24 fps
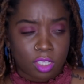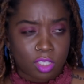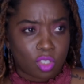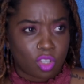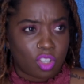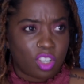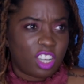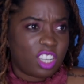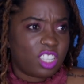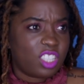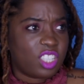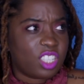
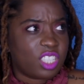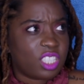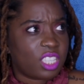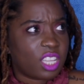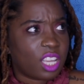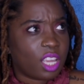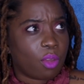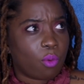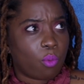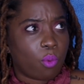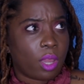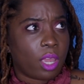So they're just
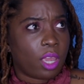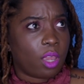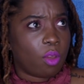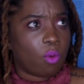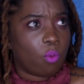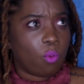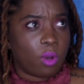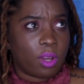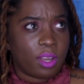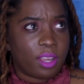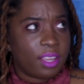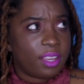like, wait,
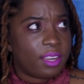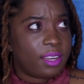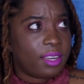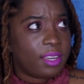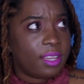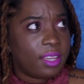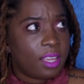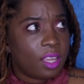what?